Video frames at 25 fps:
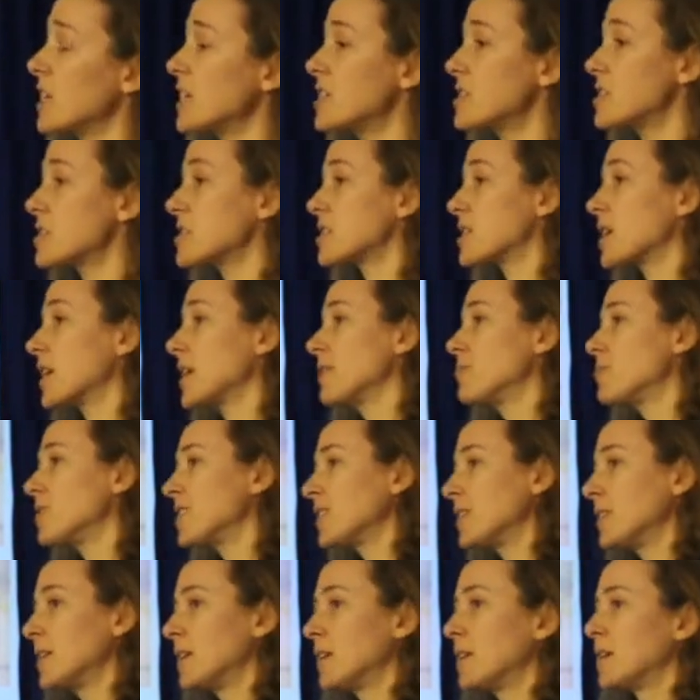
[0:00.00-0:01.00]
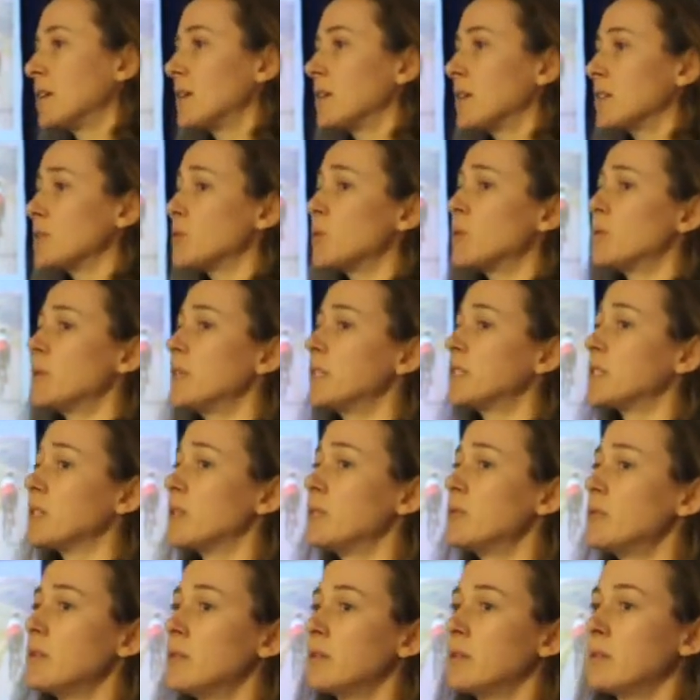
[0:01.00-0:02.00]
they just say, well, that's what we
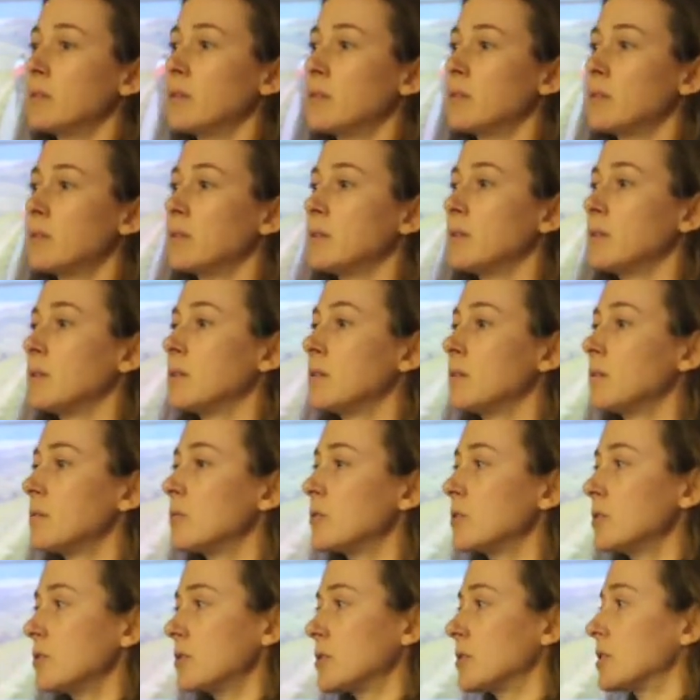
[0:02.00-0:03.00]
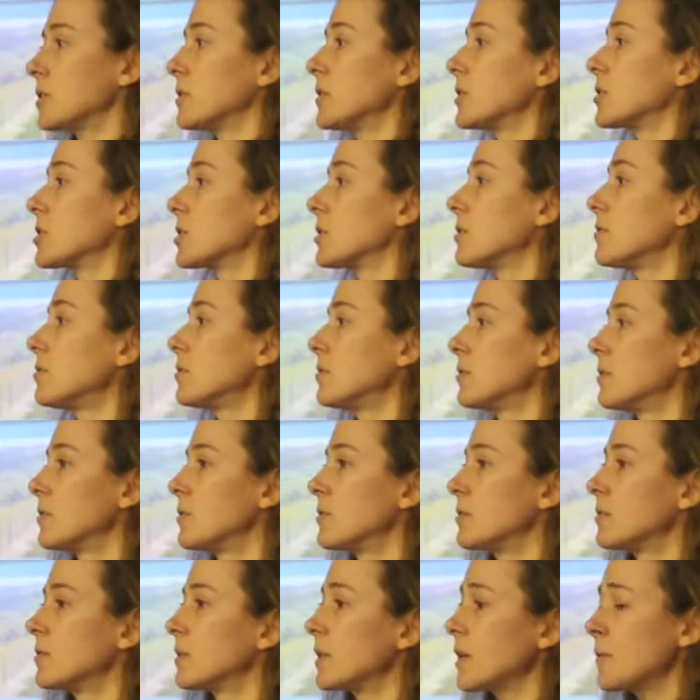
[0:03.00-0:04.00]
do. You can do it too.
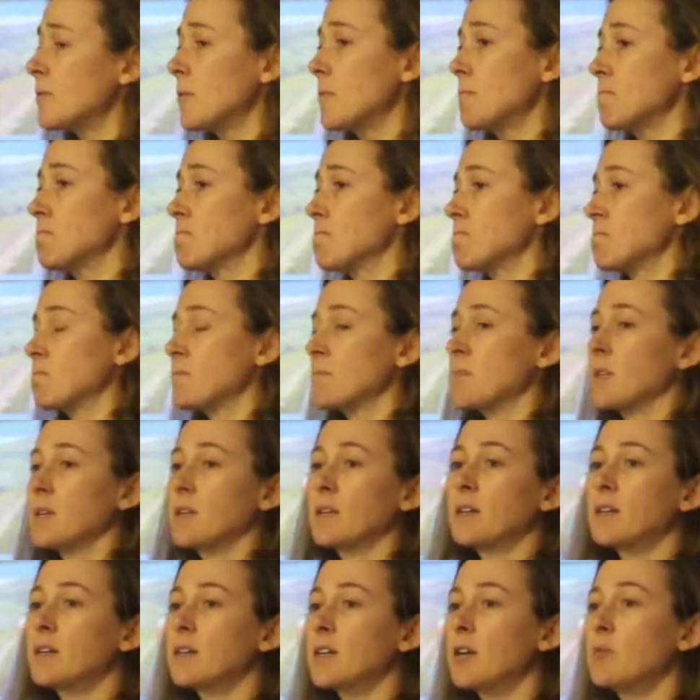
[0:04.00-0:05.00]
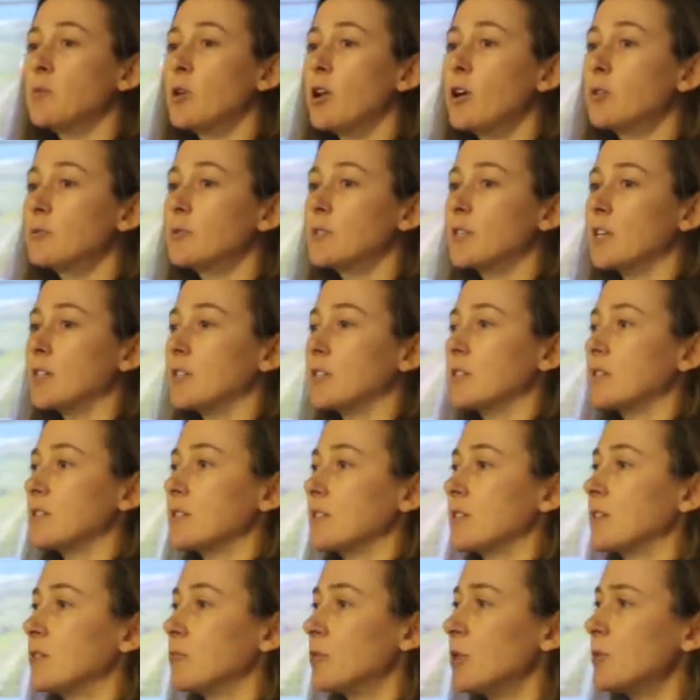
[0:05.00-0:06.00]
Come on. Come along with
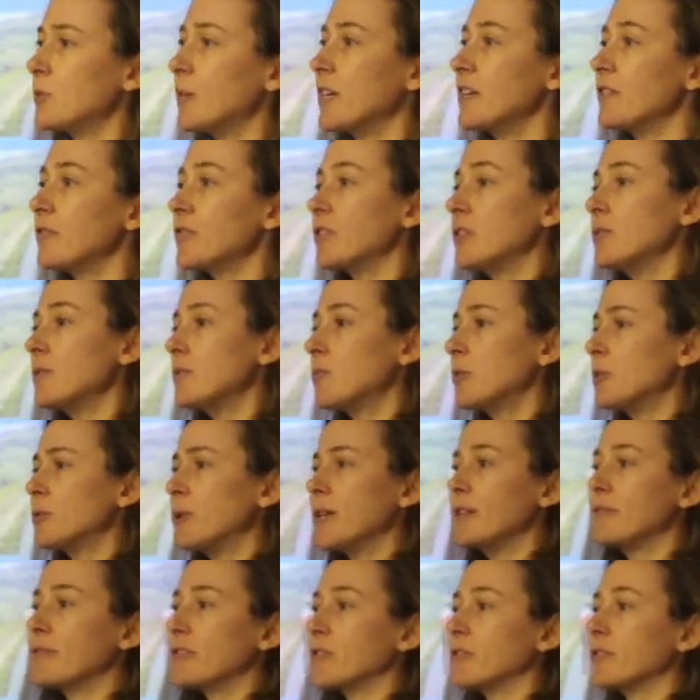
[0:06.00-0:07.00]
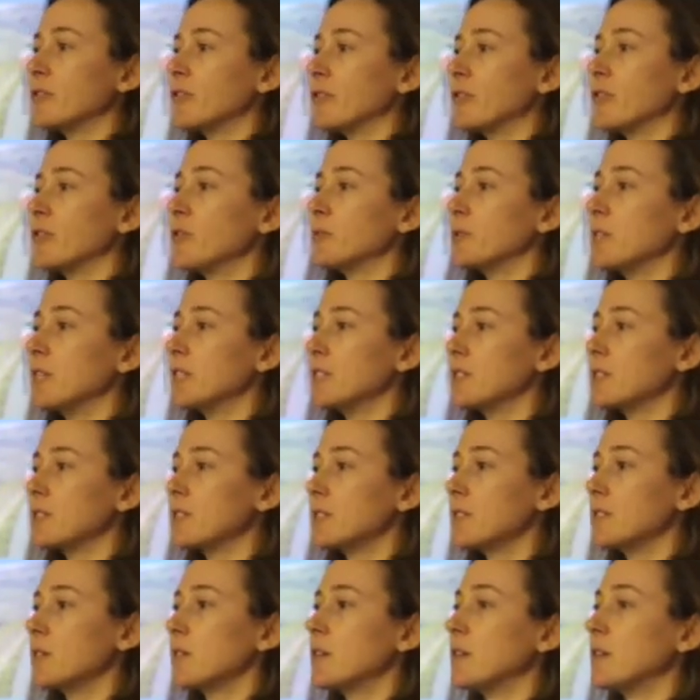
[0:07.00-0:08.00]
us. We'll wait for you. We'll wait for you for a few weeks.